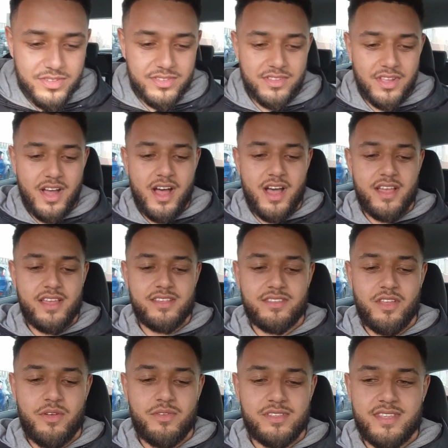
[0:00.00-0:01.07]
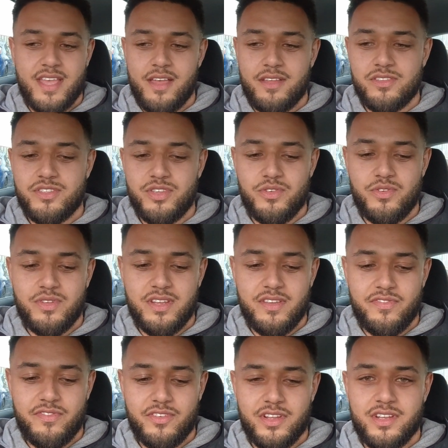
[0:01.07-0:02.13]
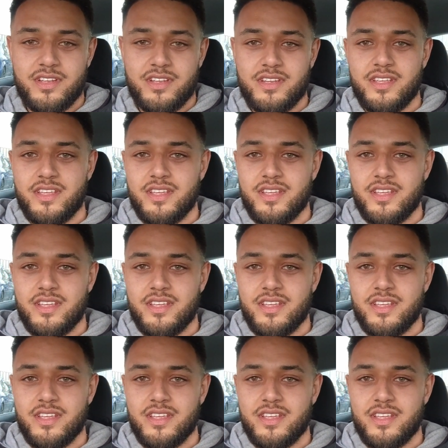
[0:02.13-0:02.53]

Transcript: start, it don't sound too different.